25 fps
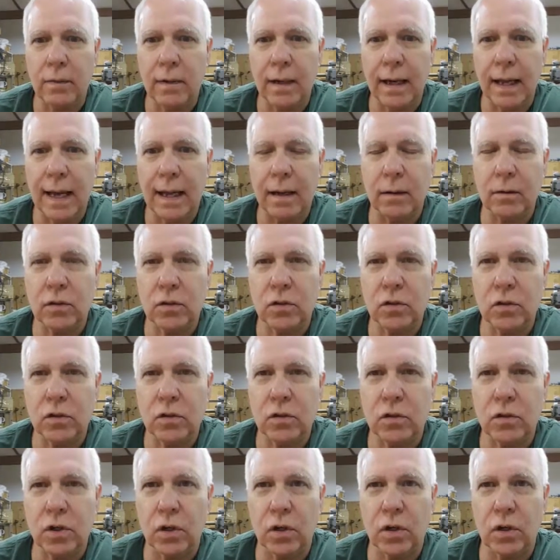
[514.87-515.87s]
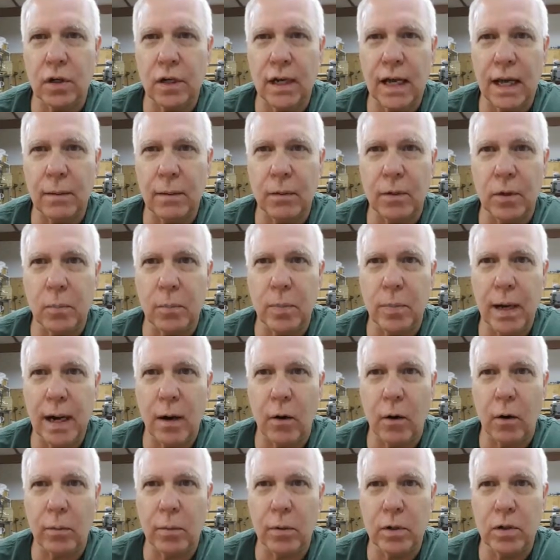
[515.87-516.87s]
not turned on with the
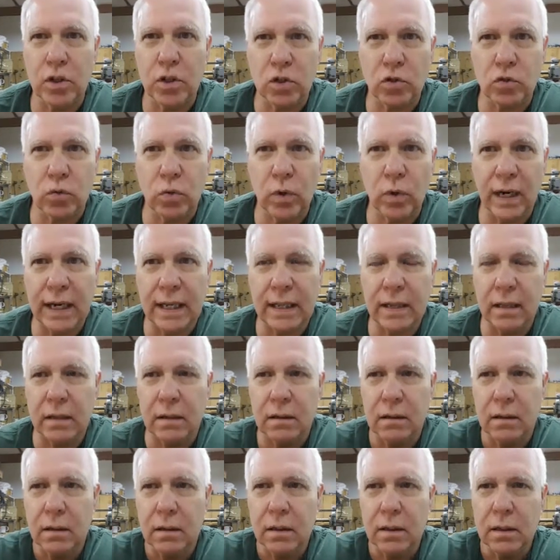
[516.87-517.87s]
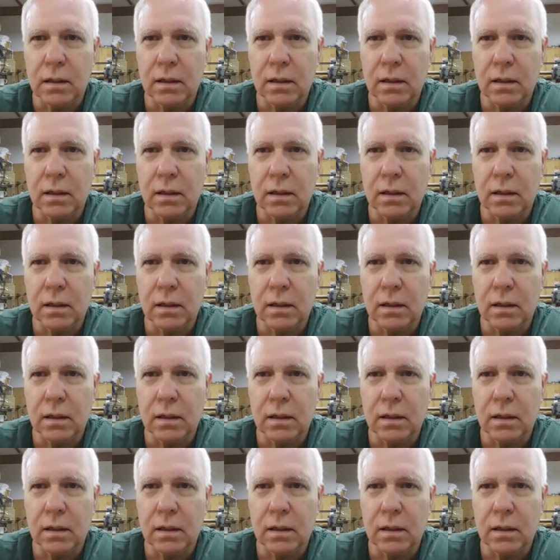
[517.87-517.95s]
power, but just ran the